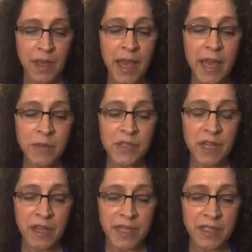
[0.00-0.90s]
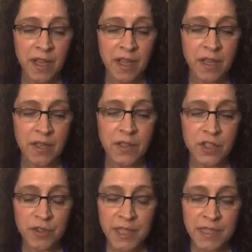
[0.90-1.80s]
Outside, the
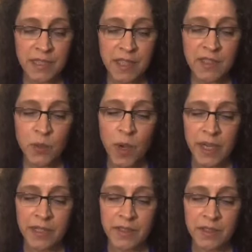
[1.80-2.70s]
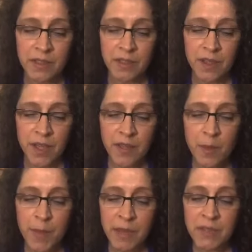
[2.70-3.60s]
street is quiet. The
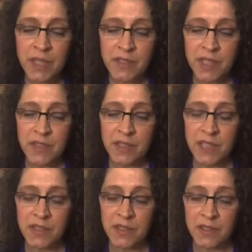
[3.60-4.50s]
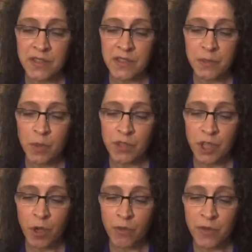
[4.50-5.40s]
mountains in the distance watch
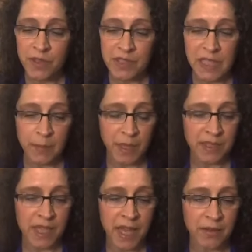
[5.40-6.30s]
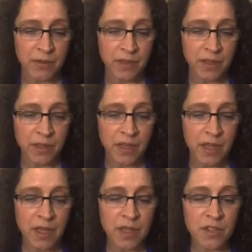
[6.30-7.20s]
over the sleeping town.
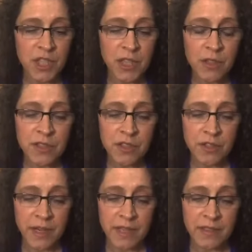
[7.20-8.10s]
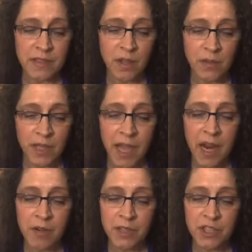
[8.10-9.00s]
She concentrates on the
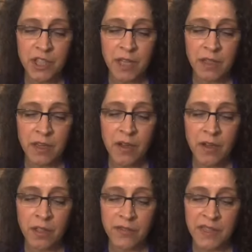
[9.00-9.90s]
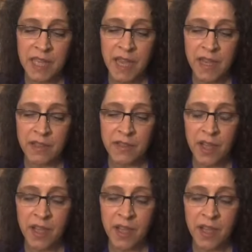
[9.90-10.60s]
cowrie shell curl of his hand.